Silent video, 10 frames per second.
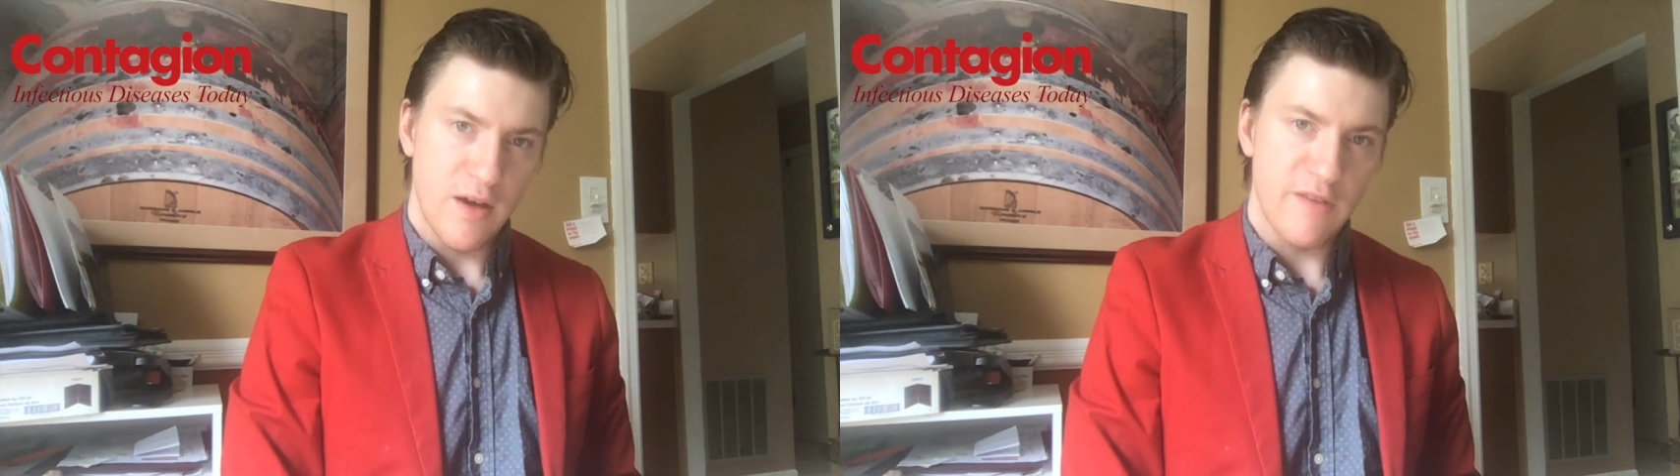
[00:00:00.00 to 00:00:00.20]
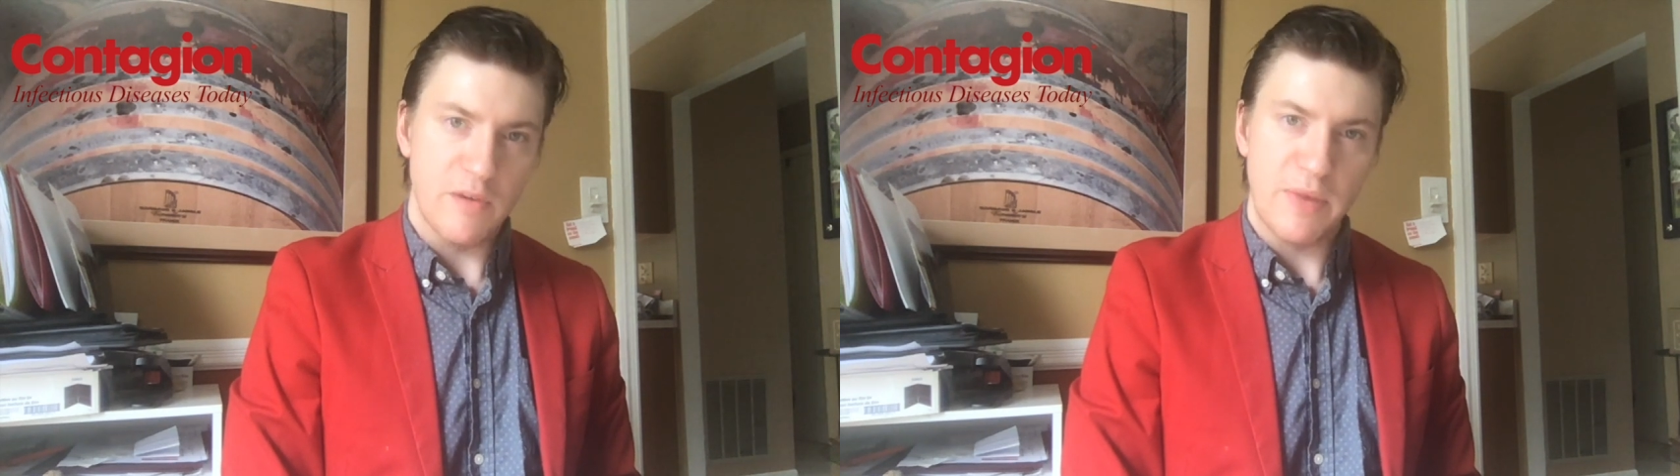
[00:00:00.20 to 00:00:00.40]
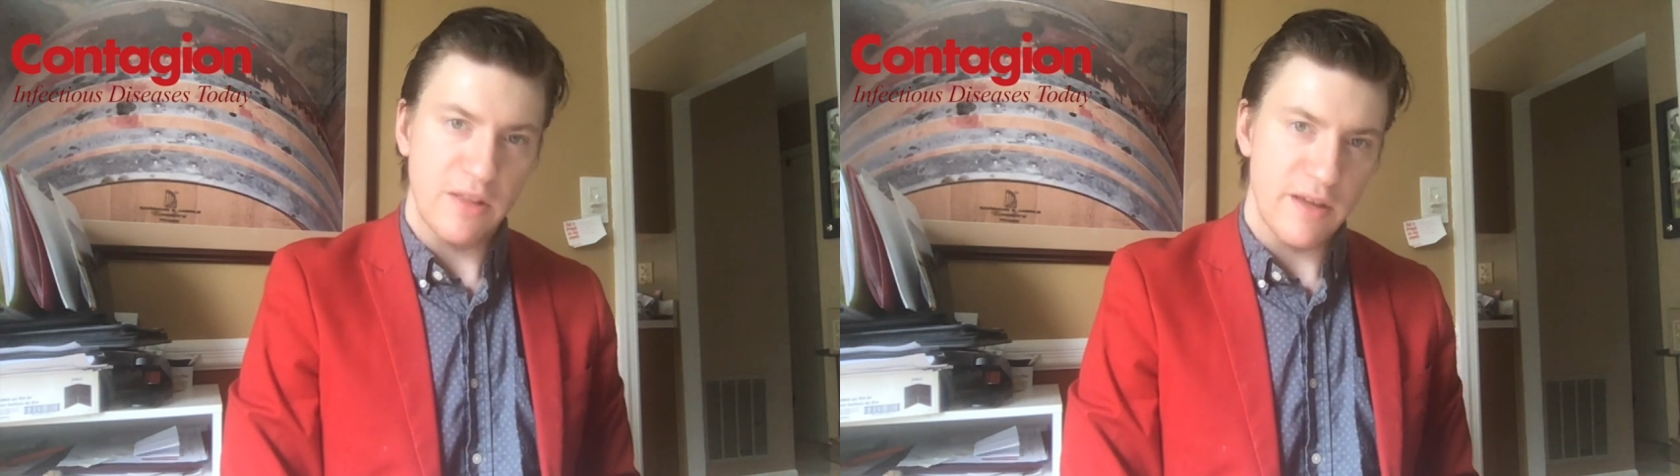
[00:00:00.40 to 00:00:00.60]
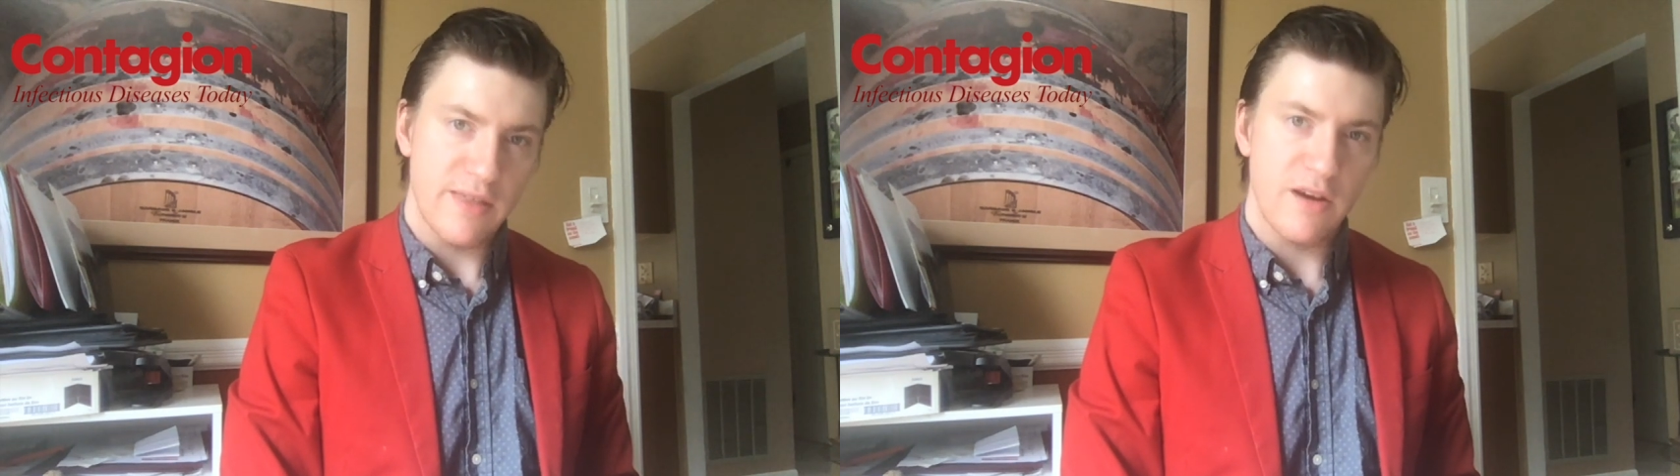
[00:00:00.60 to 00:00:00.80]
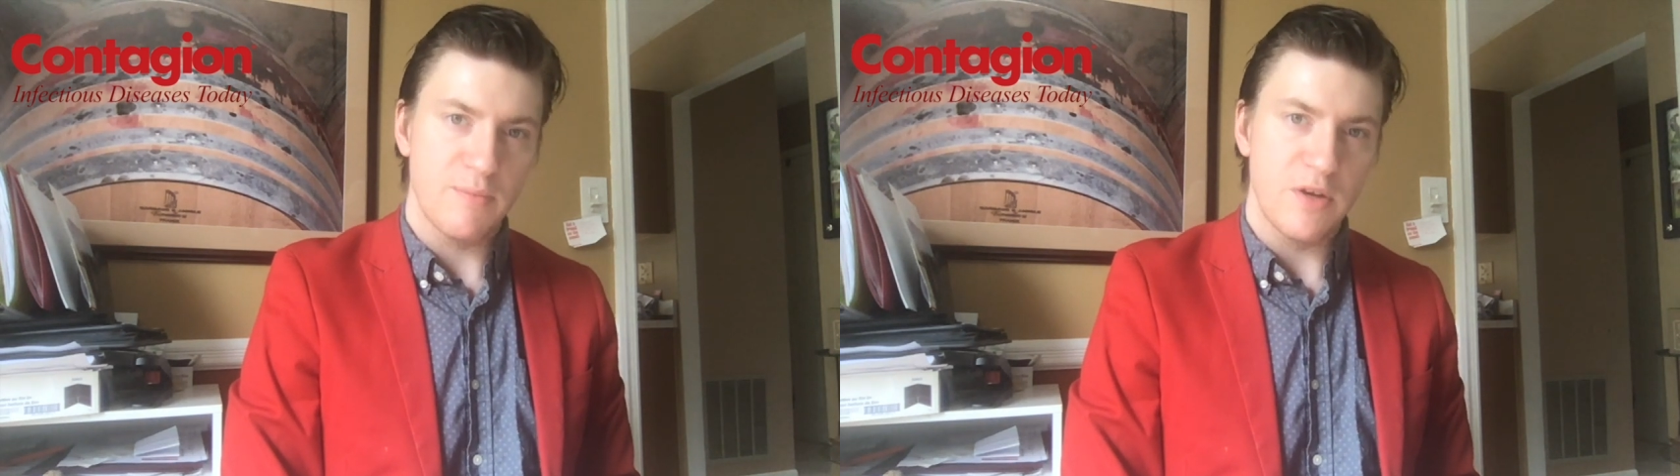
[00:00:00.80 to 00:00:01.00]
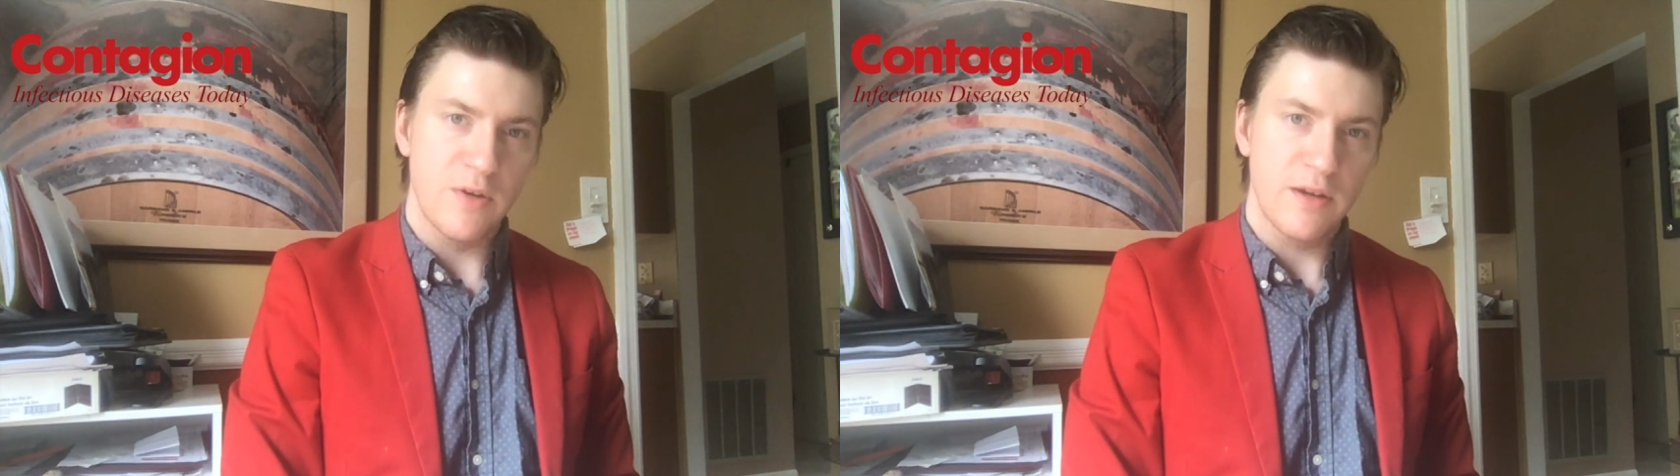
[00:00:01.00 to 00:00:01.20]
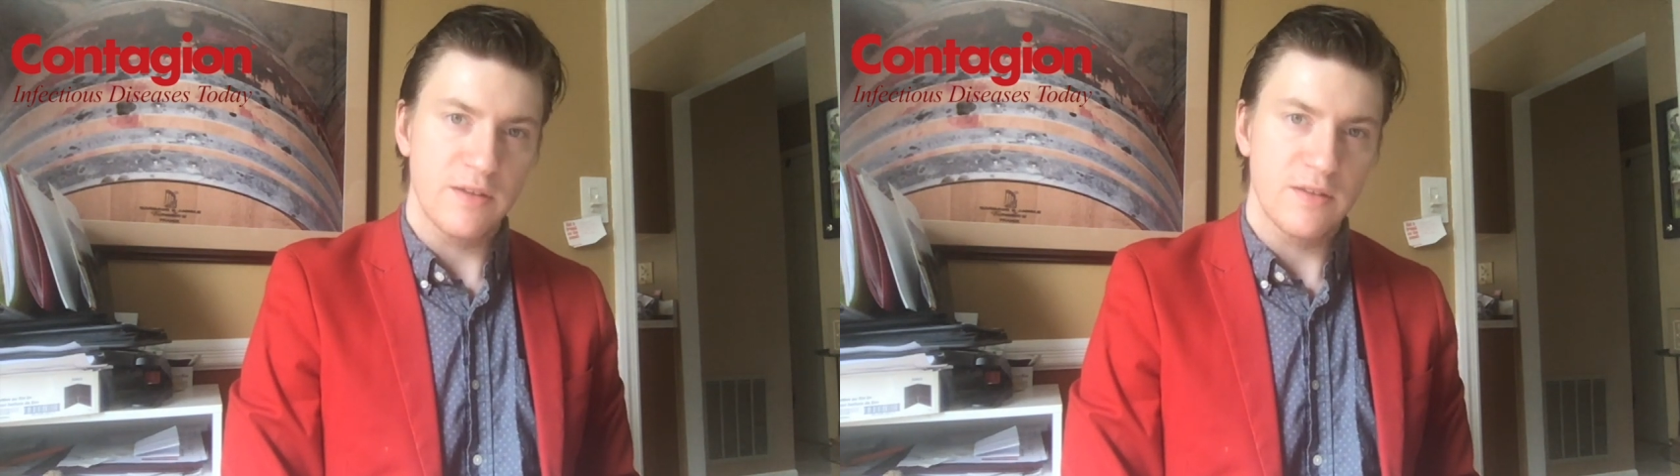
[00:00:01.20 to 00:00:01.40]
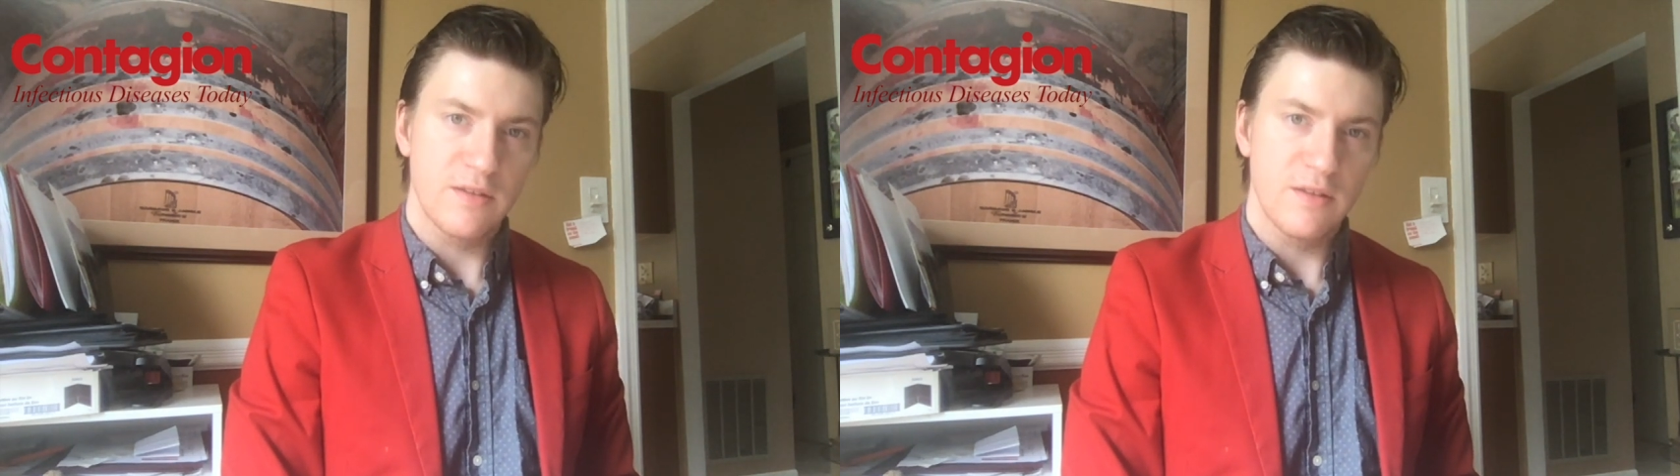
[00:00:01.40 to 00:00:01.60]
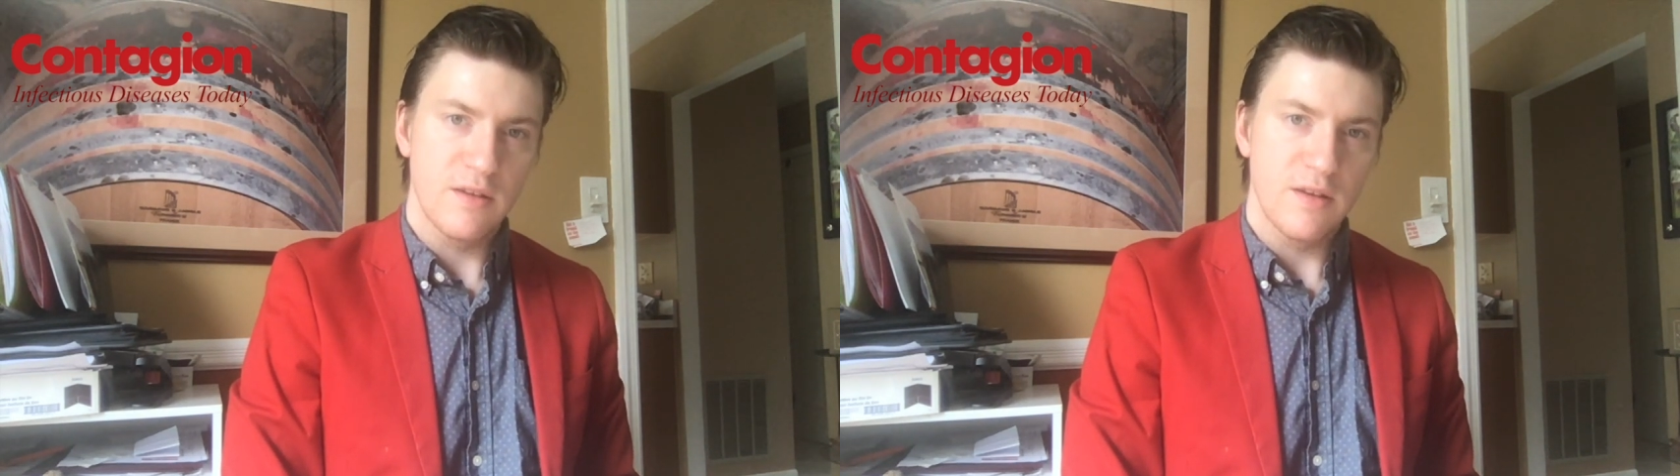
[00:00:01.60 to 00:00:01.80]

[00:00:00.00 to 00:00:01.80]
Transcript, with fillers: of Appili Therapeutics.